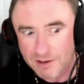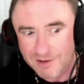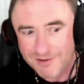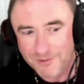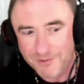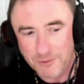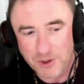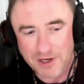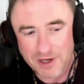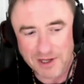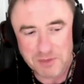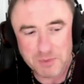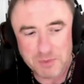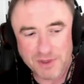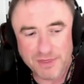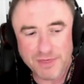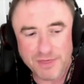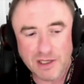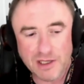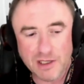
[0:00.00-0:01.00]
what I'd
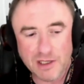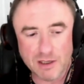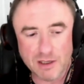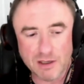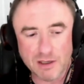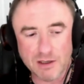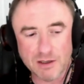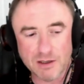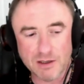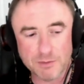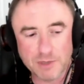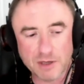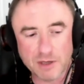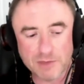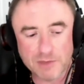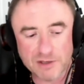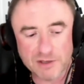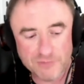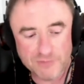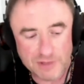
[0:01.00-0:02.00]
been thinking about
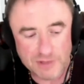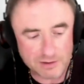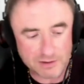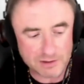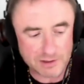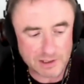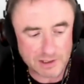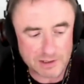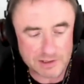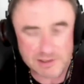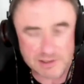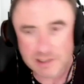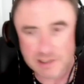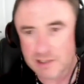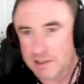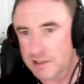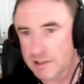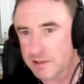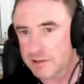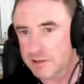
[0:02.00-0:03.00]
my field and its
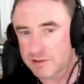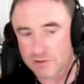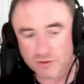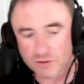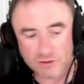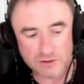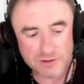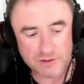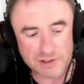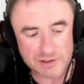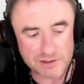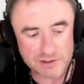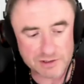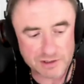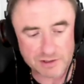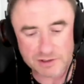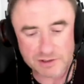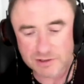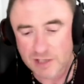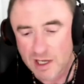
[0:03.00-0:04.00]
ideas all these
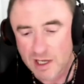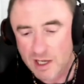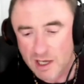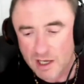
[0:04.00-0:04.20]
years.